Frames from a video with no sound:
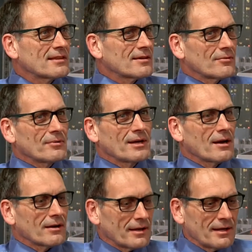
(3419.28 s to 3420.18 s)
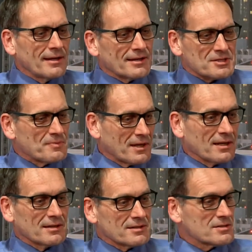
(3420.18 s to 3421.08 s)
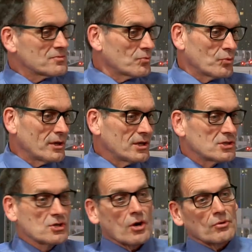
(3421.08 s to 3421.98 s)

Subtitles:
that we are idiots because we don't